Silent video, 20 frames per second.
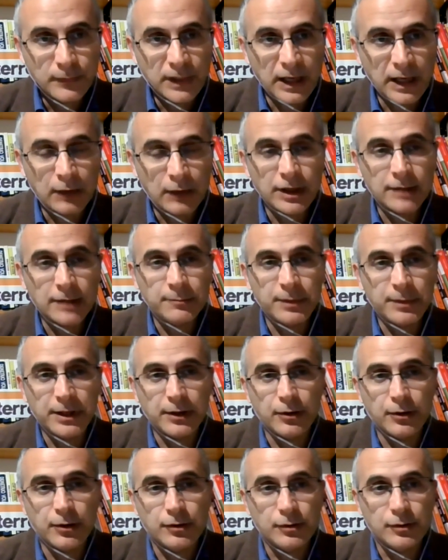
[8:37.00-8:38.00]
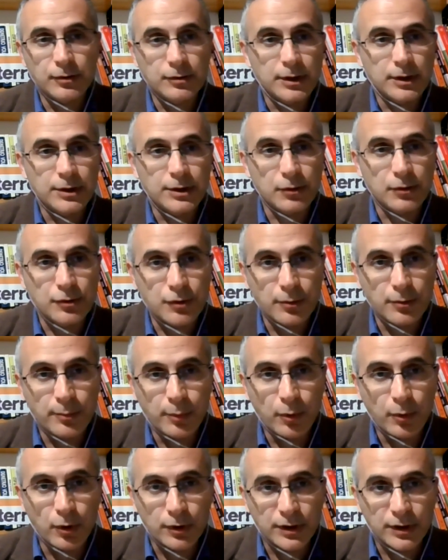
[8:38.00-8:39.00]
Now that period is also
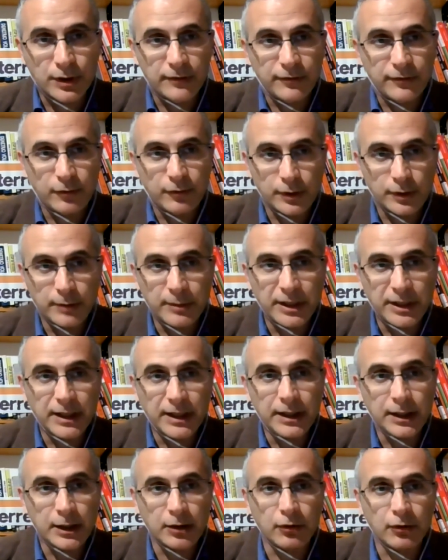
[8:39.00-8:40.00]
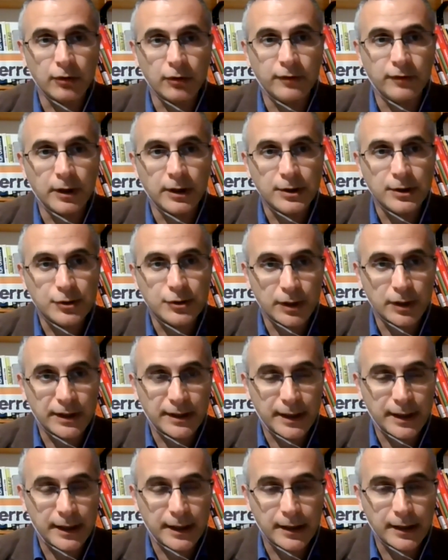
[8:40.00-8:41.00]
important for the beginning of
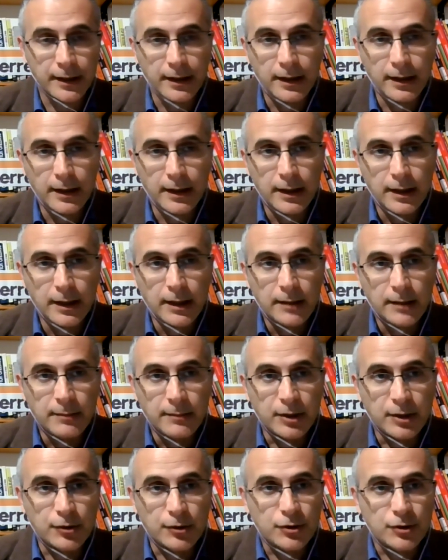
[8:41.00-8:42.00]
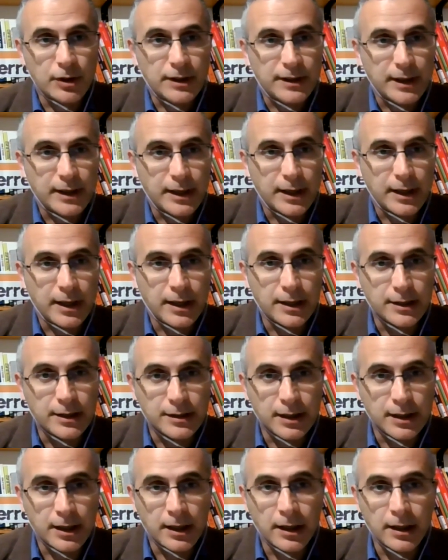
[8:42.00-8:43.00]
Soleterre, because Soleterre
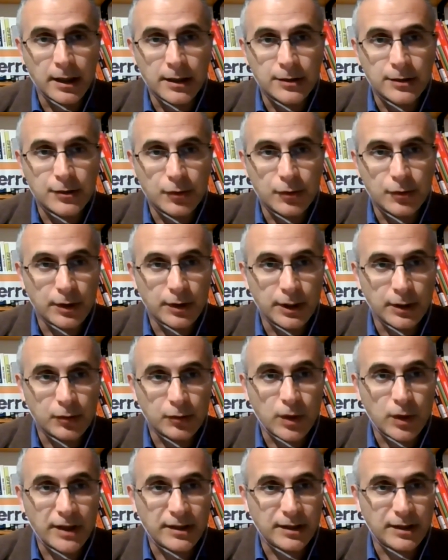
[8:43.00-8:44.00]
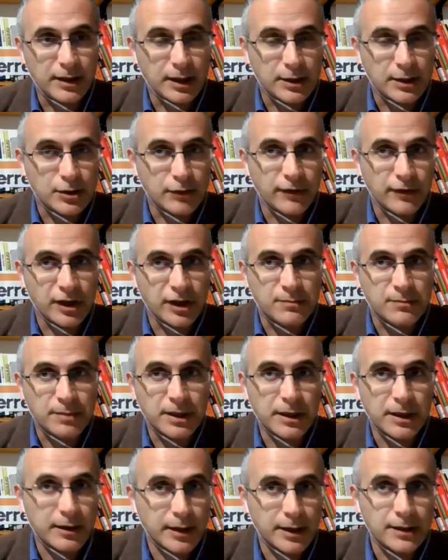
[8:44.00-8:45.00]
is turning 20 years of
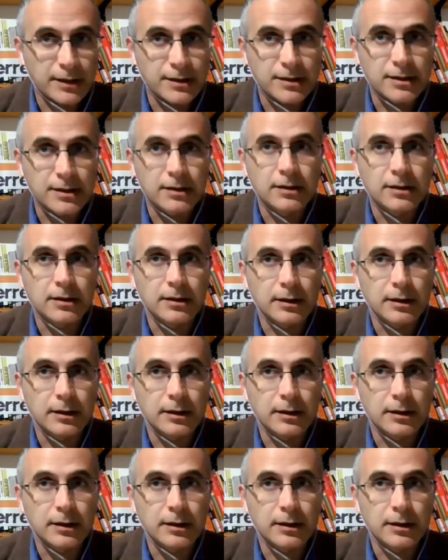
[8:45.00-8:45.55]
experience